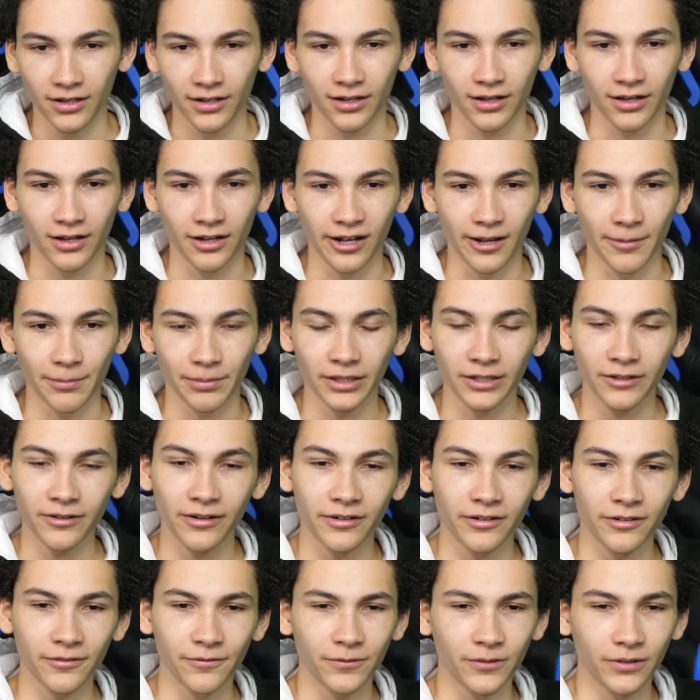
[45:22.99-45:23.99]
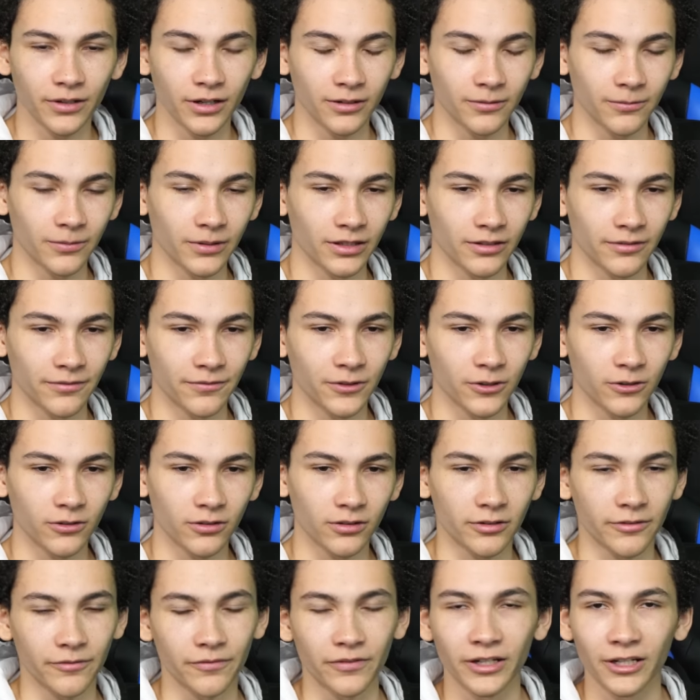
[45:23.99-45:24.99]
I played around with a few
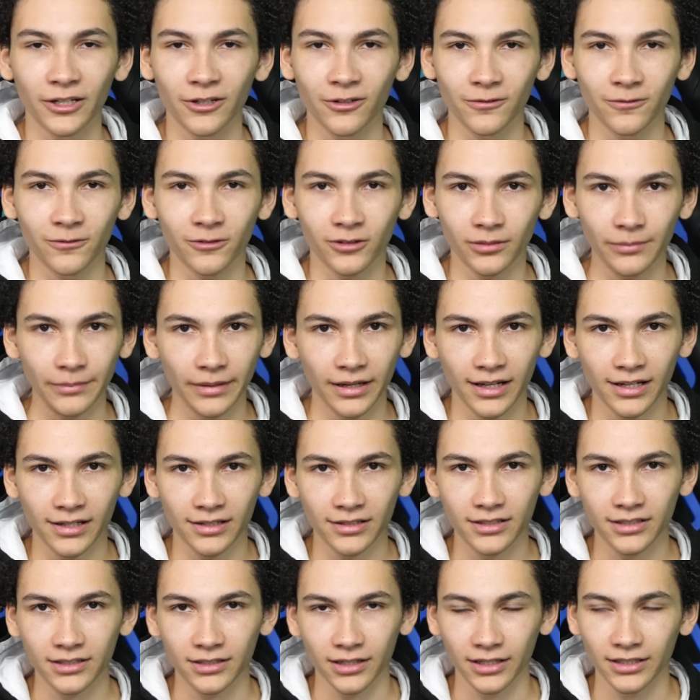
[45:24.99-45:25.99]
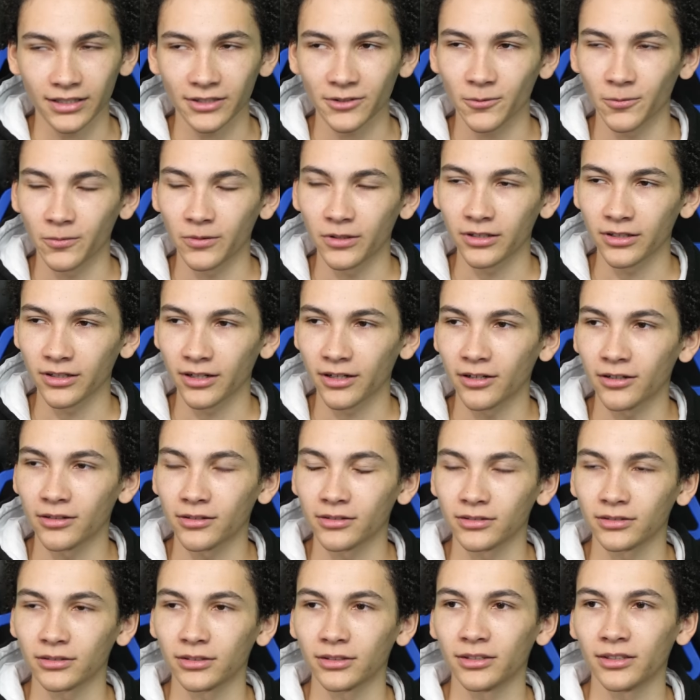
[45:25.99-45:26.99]
other video formats. I did one
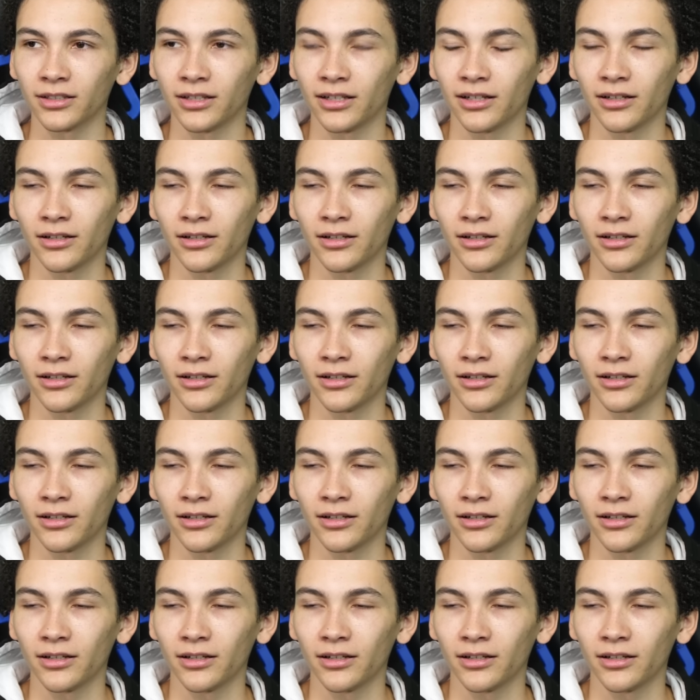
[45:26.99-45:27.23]
called